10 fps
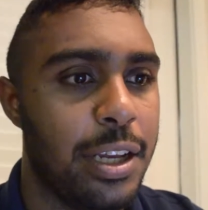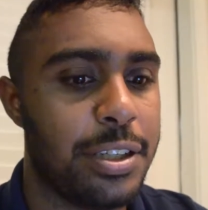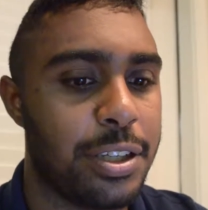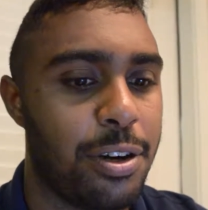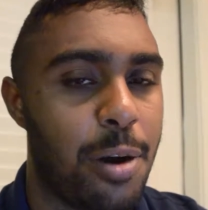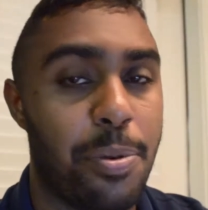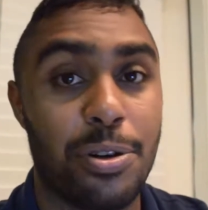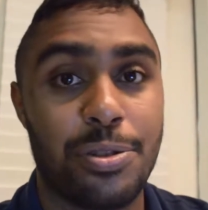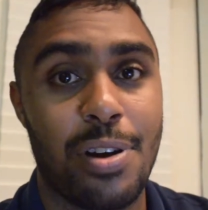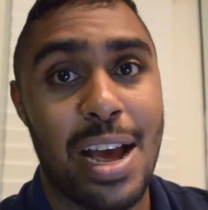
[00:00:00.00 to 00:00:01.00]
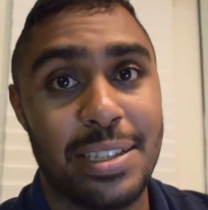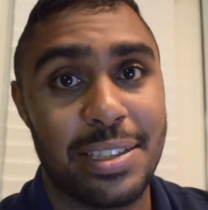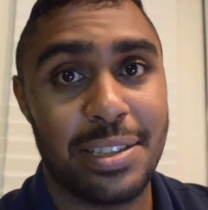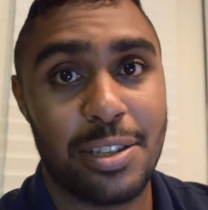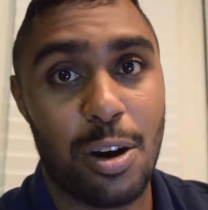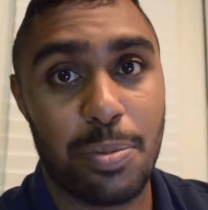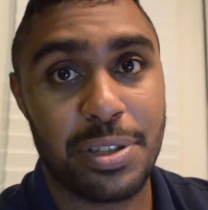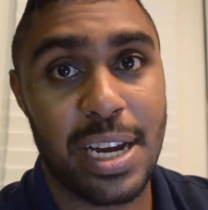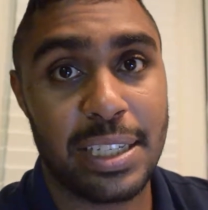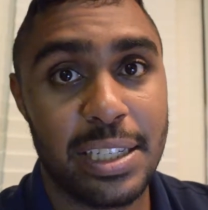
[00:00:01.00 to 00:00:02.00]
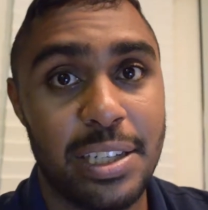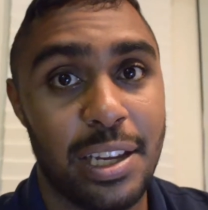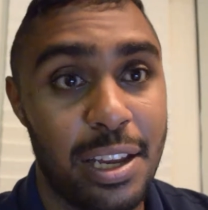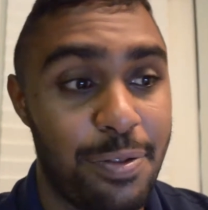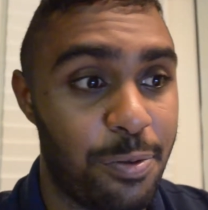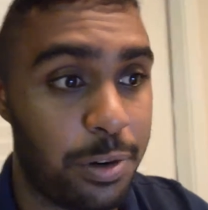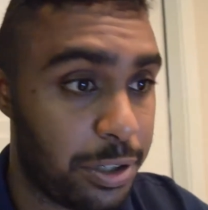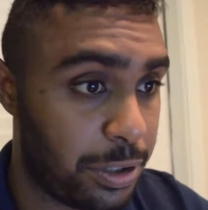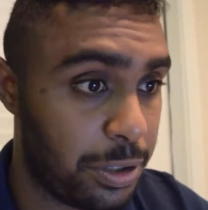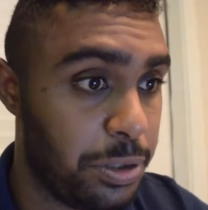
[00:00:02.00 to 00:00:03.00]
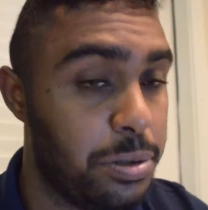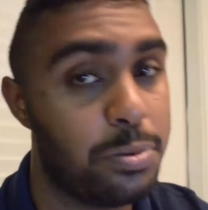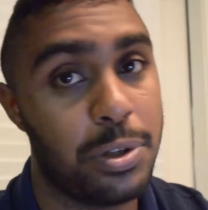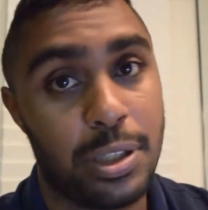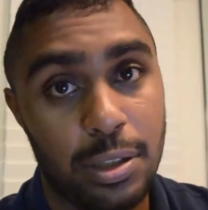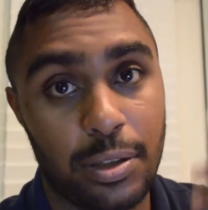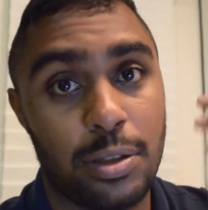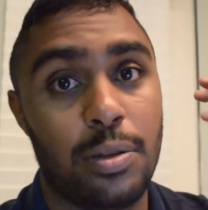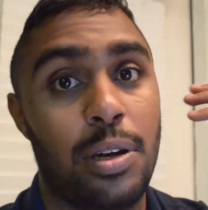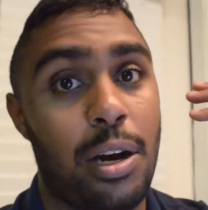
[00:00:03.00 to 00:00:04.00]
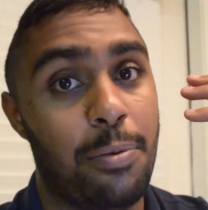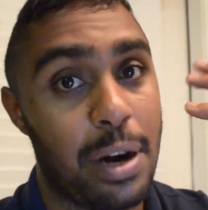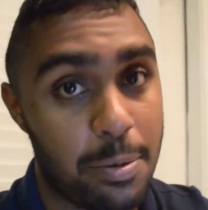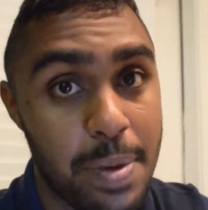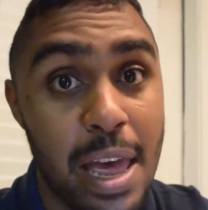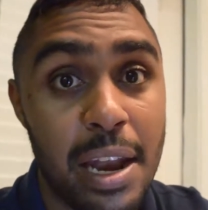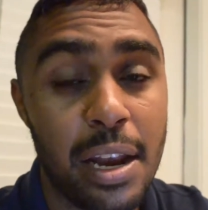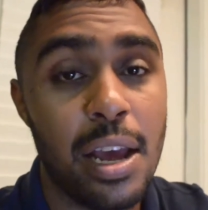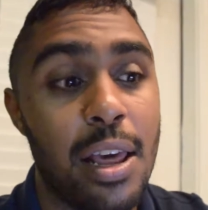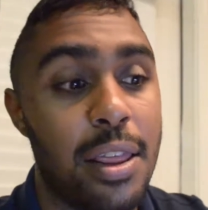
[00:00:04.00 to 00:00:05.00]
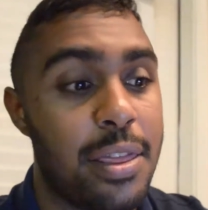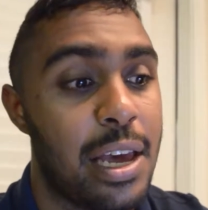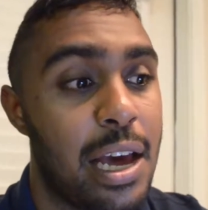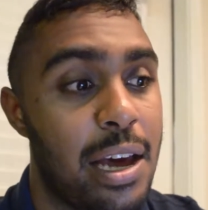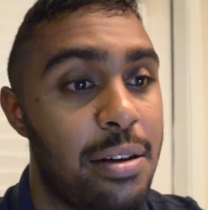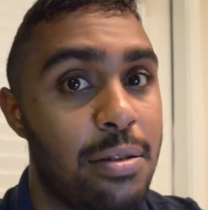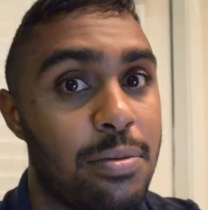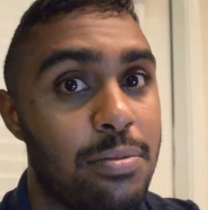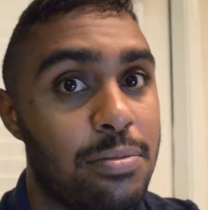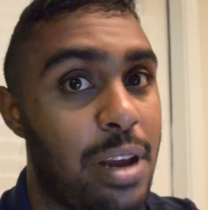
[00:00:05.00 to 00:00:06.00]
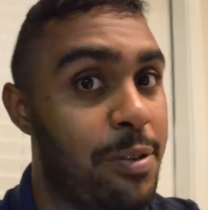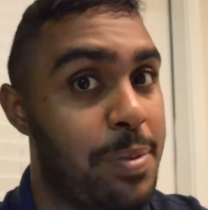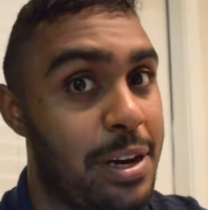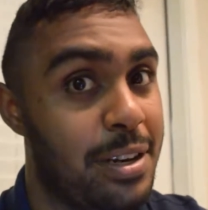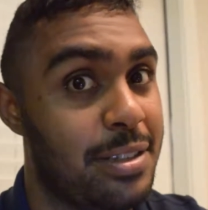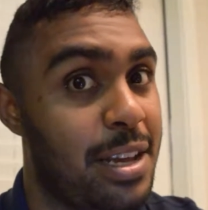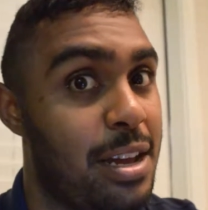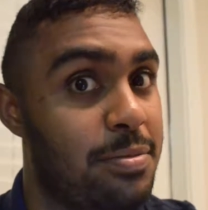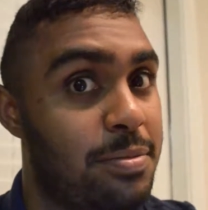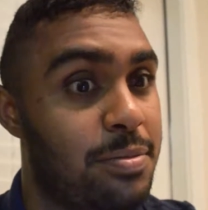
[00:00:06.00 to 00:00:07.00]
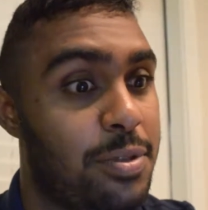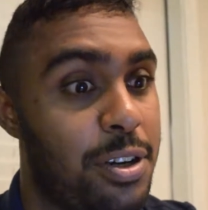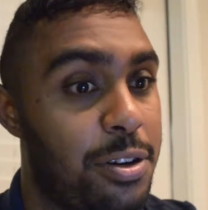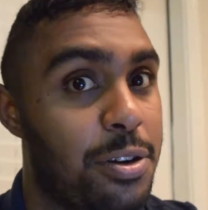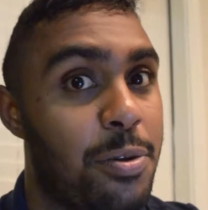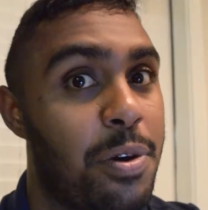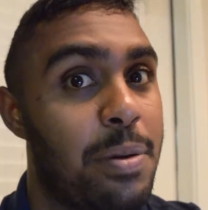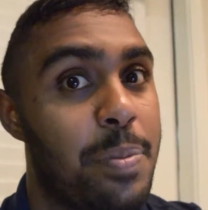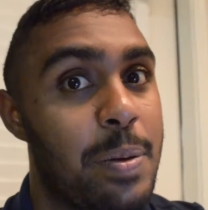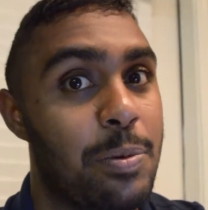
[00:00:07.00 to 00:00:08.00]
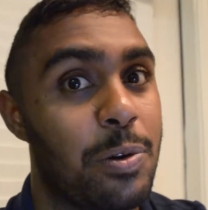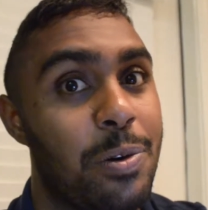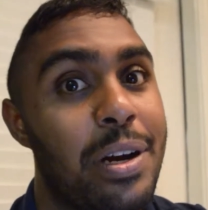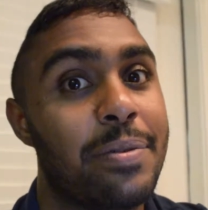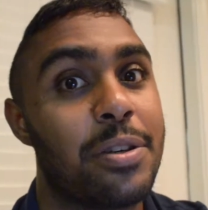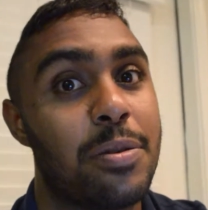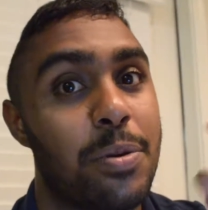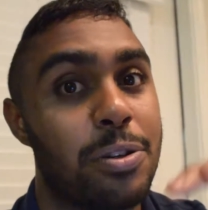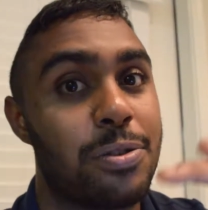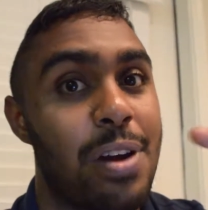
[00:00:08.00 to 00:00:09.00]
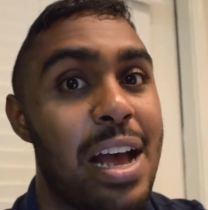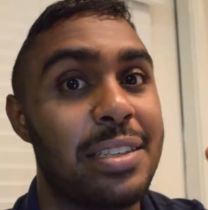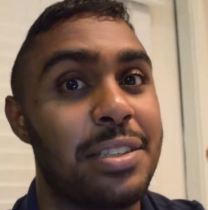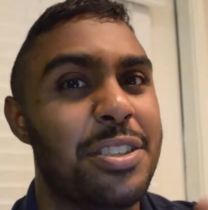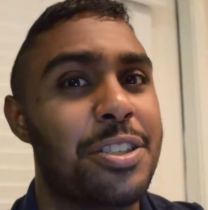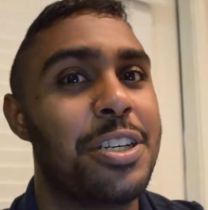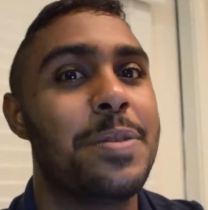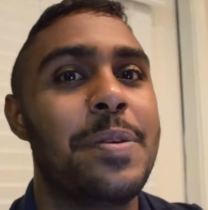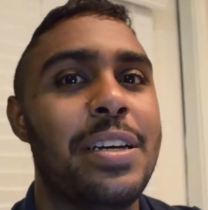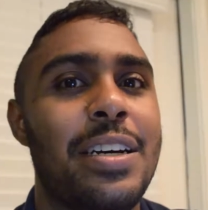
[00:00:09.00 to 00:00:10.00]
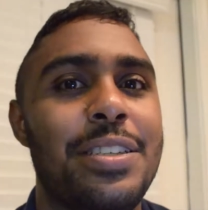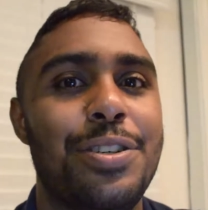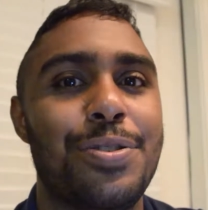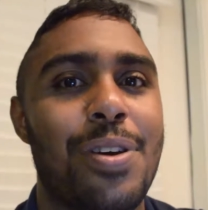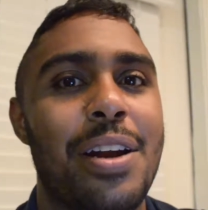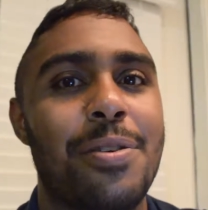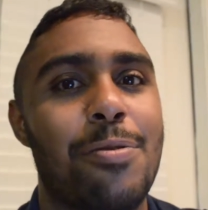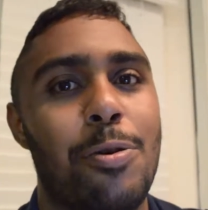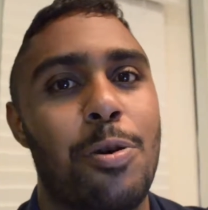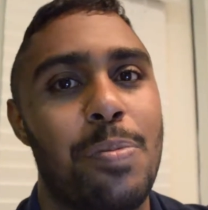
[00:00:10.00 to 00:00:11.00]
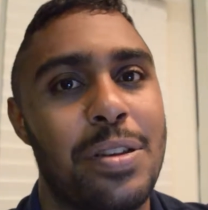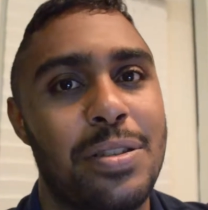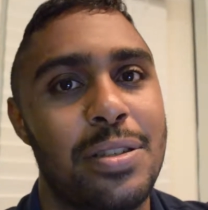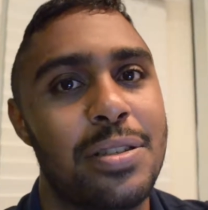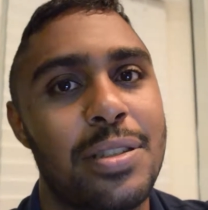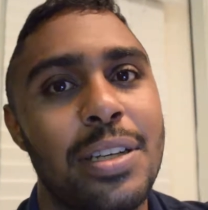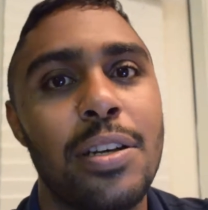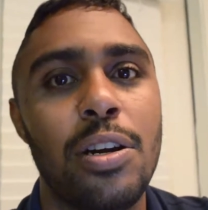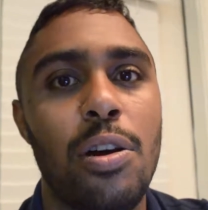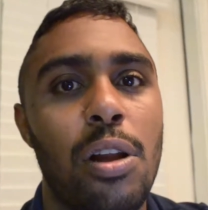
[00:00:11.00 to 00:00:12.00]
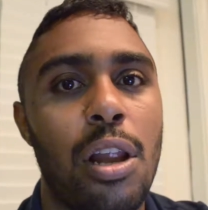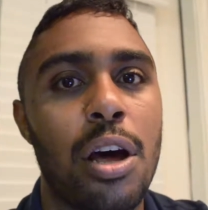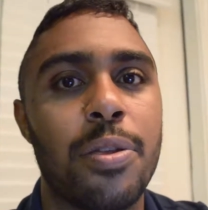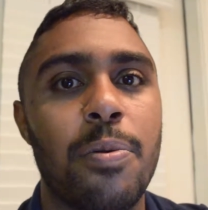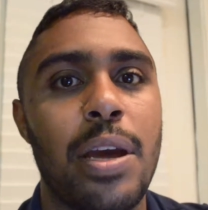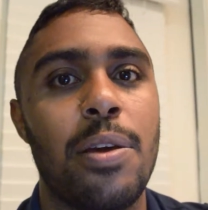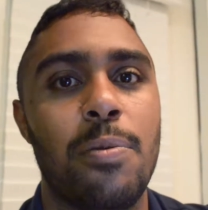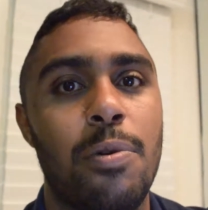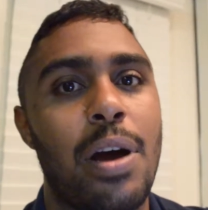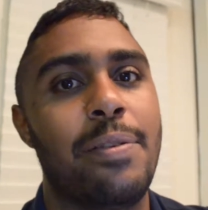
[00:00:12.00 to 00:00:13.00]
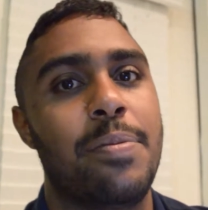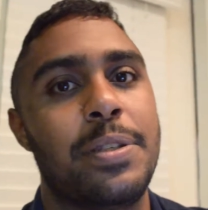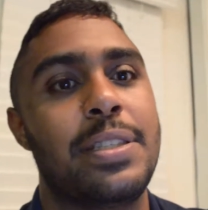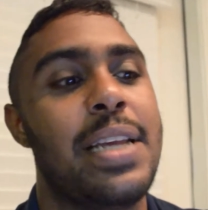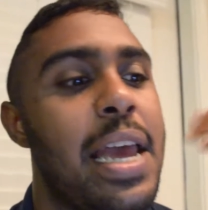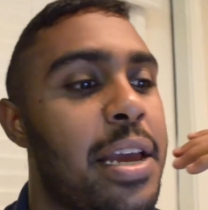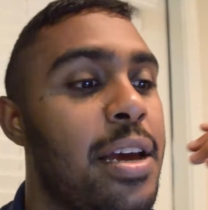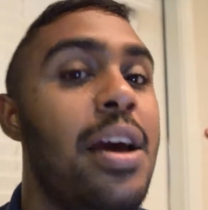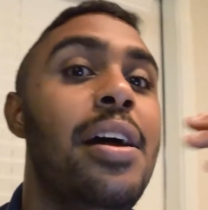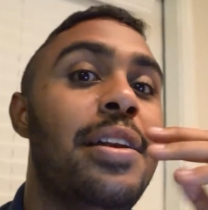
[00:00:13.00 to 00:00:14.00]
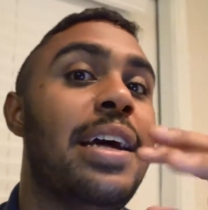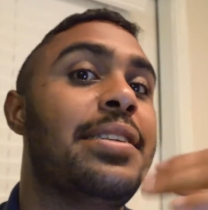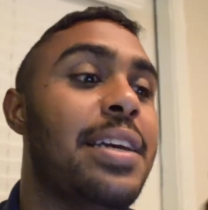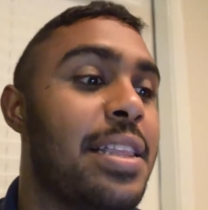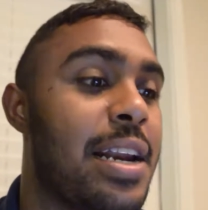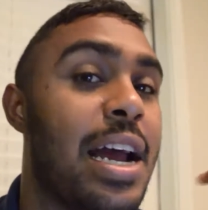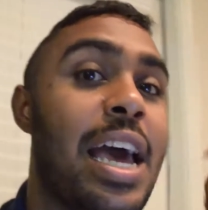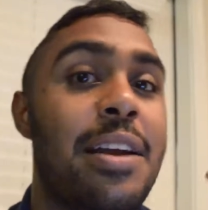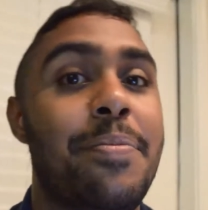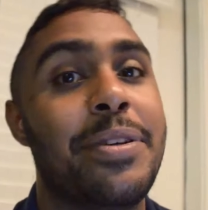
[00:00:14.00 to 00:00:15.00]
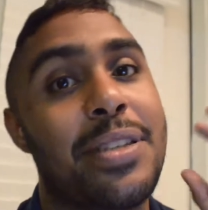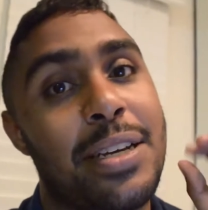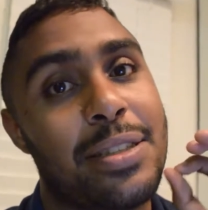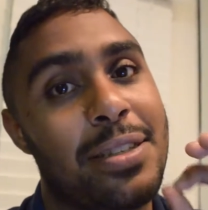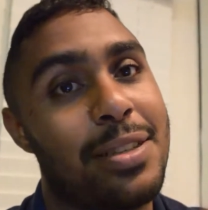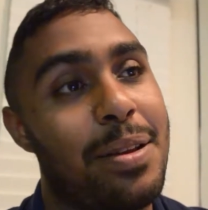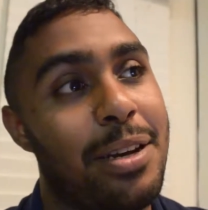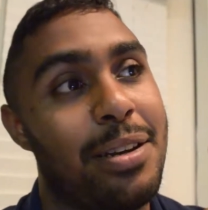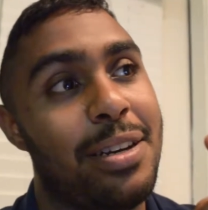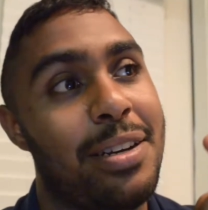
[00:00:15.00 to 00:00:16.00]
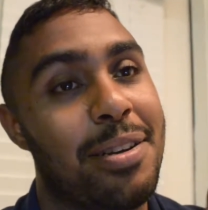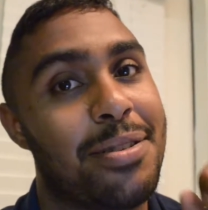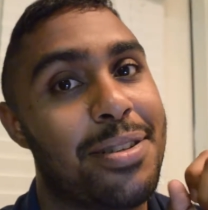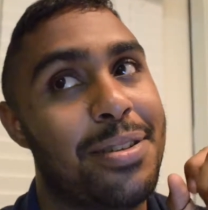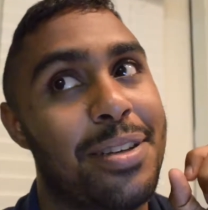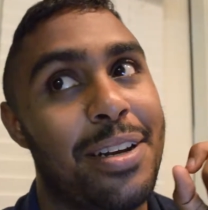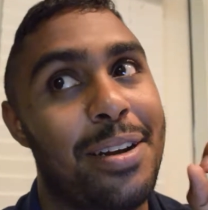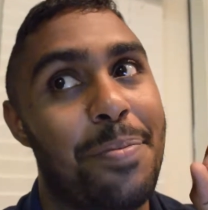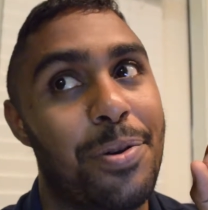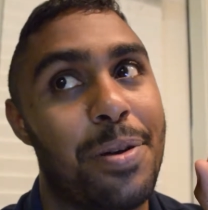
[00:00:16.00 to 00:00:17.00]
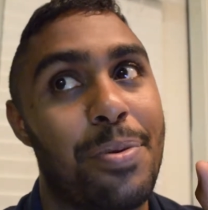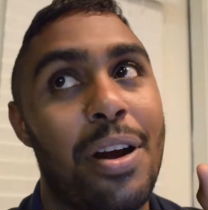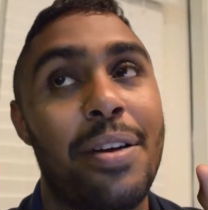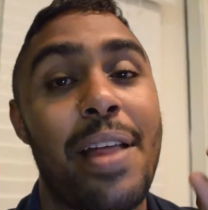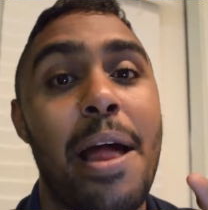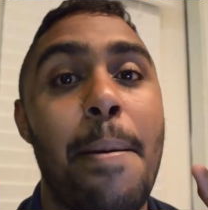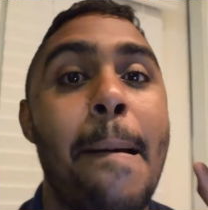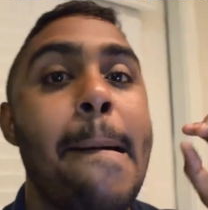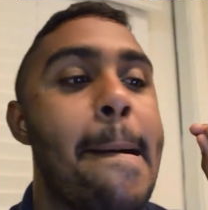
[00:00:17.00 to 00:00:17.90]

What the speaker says: So our personal assets are protected if we're sued, which is, I recommend that everybody does that. You don't want people going after your personal assets just because you're trying to grow your business. And along the way you will have a mistake. Not saying that I had any mistakes, because I didn't, and I'm pretty proud of that.